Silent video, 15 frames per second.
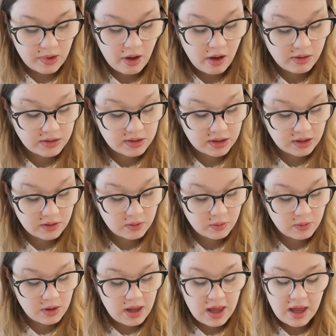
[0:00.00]
Also,
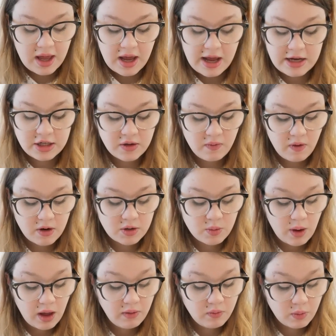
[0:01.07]
each of our
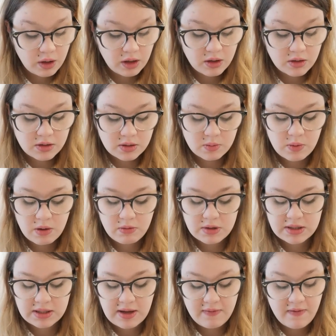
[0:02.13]
12 winners will
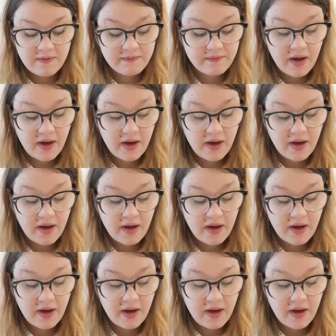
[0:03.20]
receive